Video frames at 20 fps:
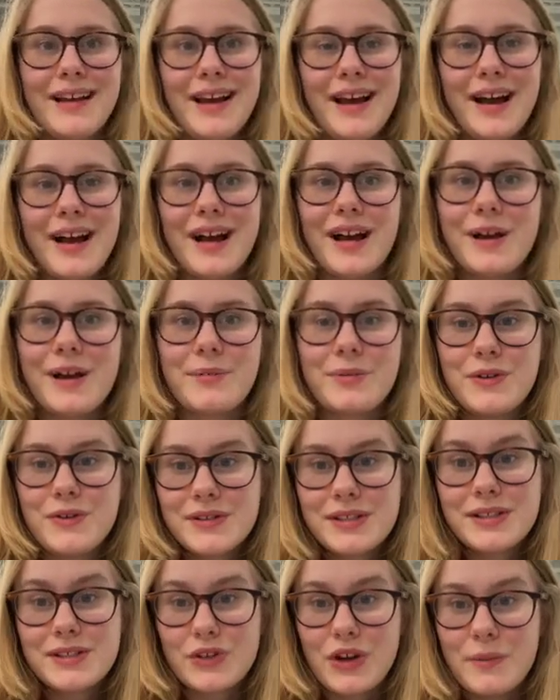Use
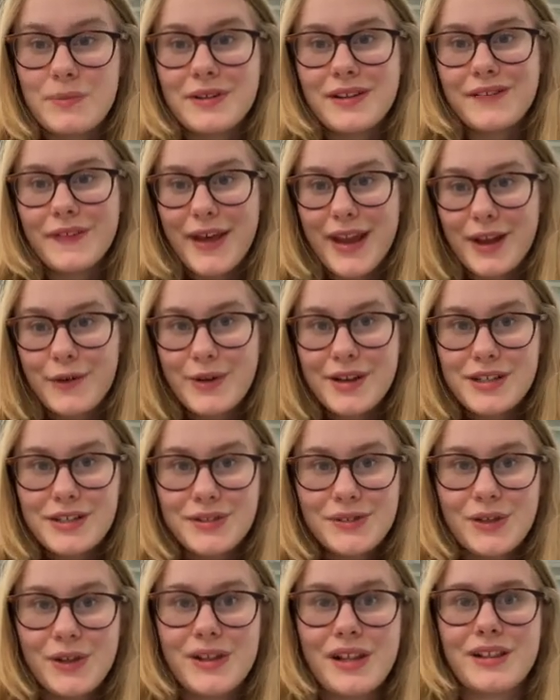descriptive language
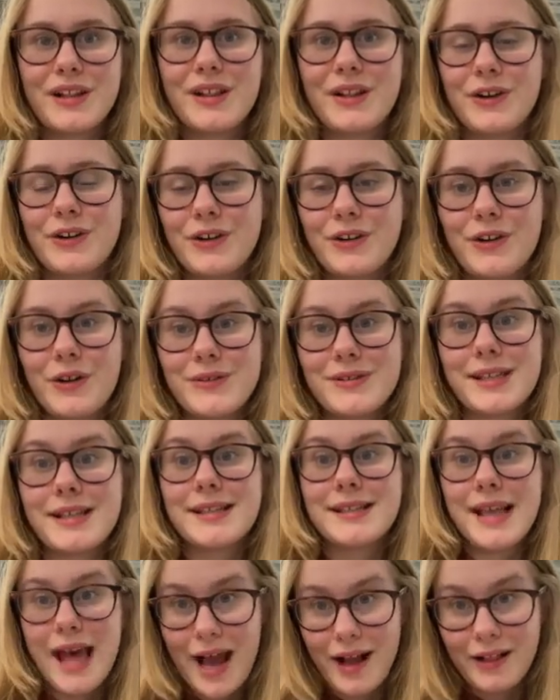so that the learner knows
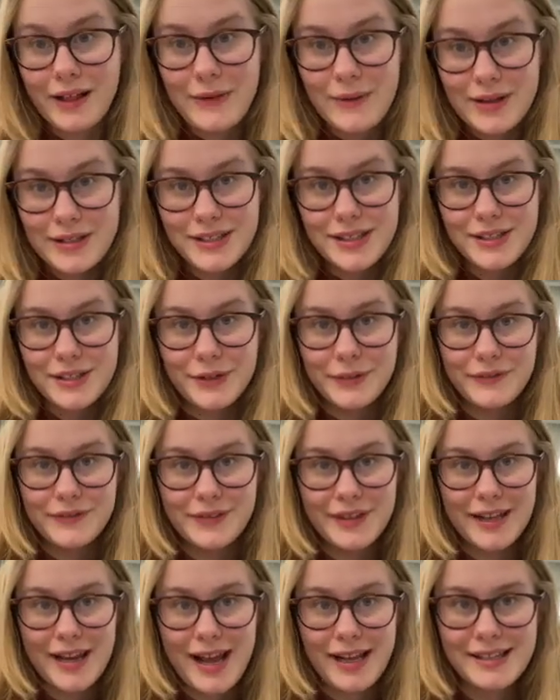exactly what to do
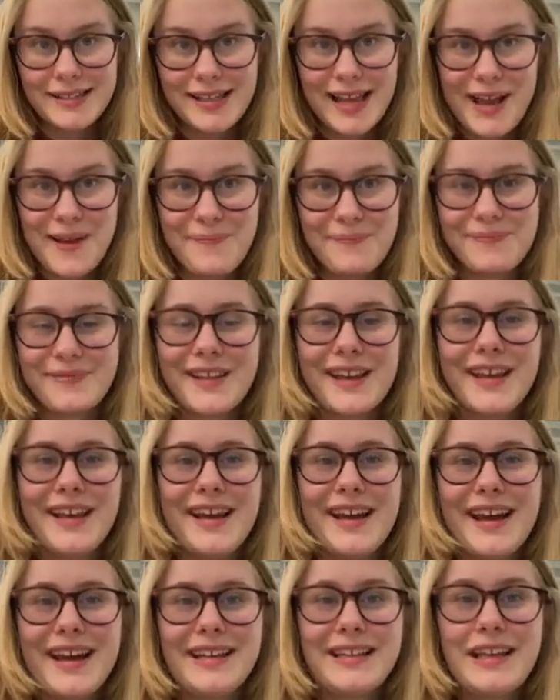the next time.
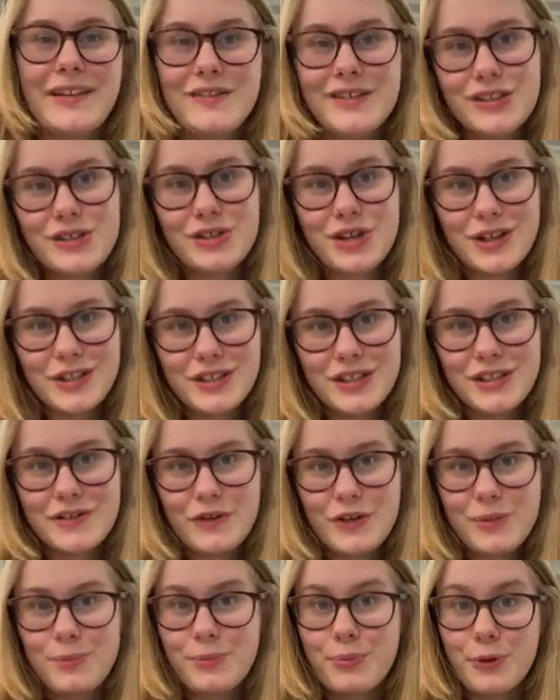And give instructions for
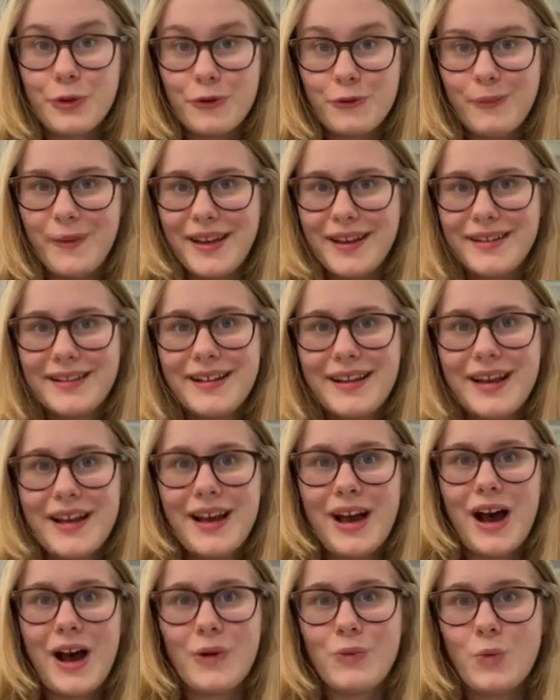improvement
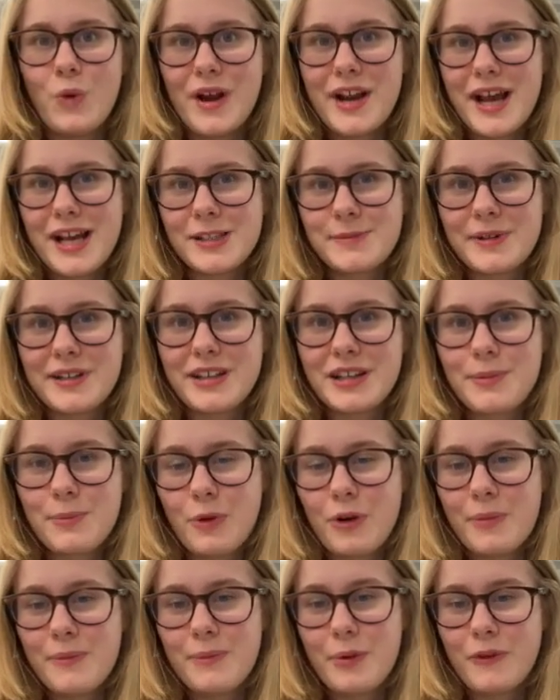on one aspect of the
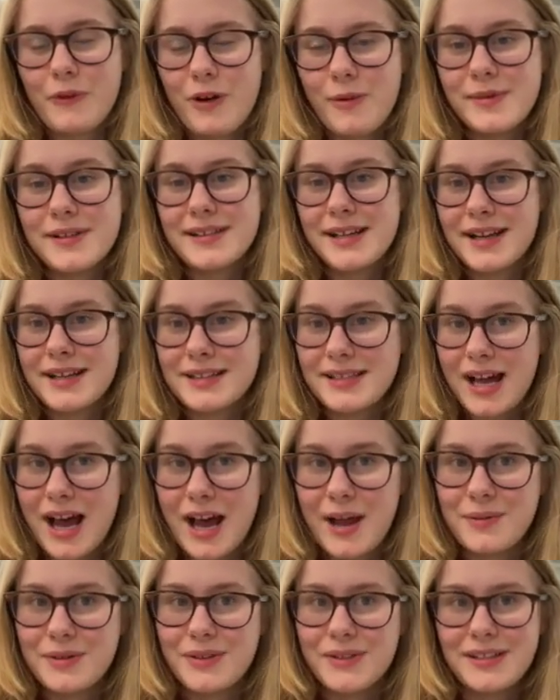performance at a
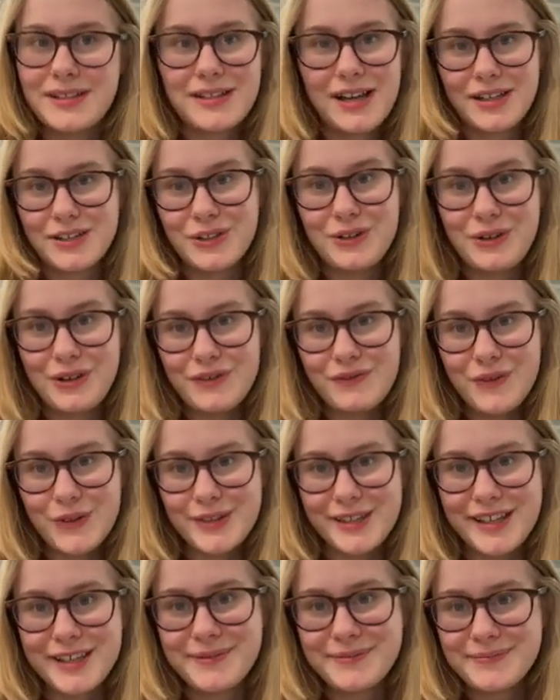time so it's not too
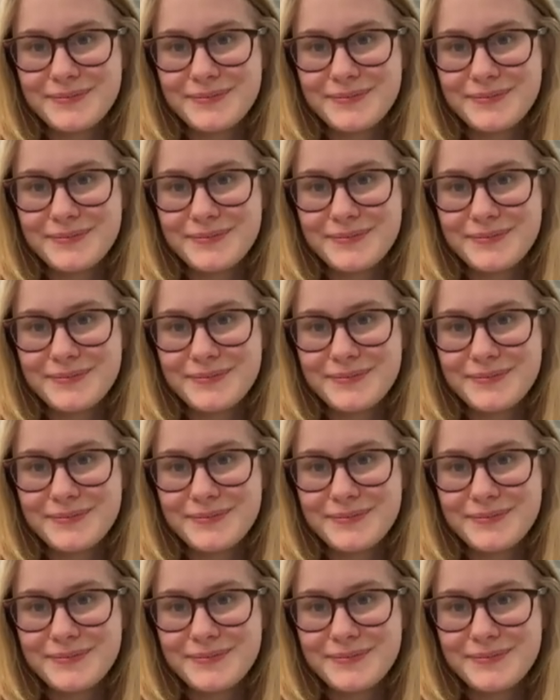confusing.